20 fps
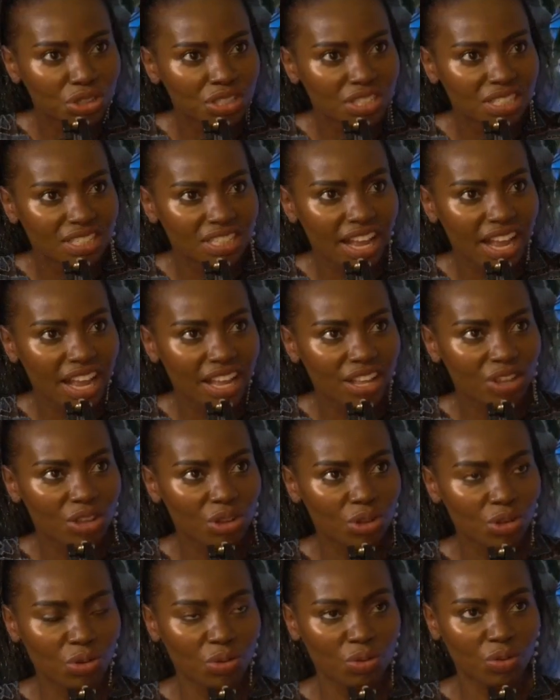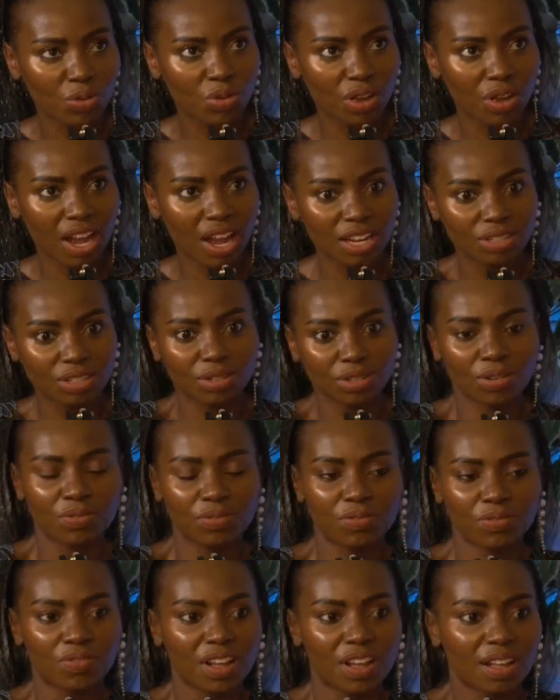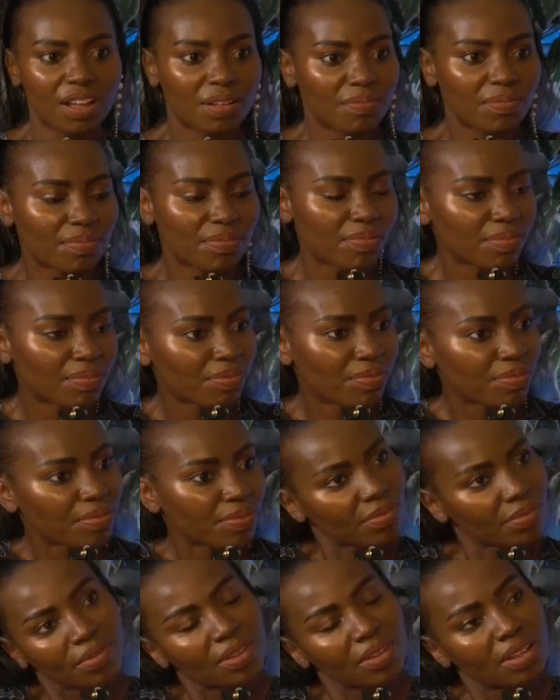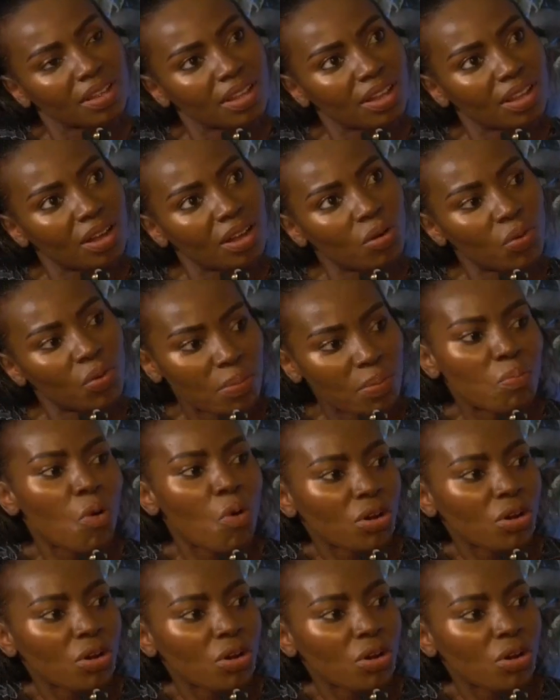would you say you kind of were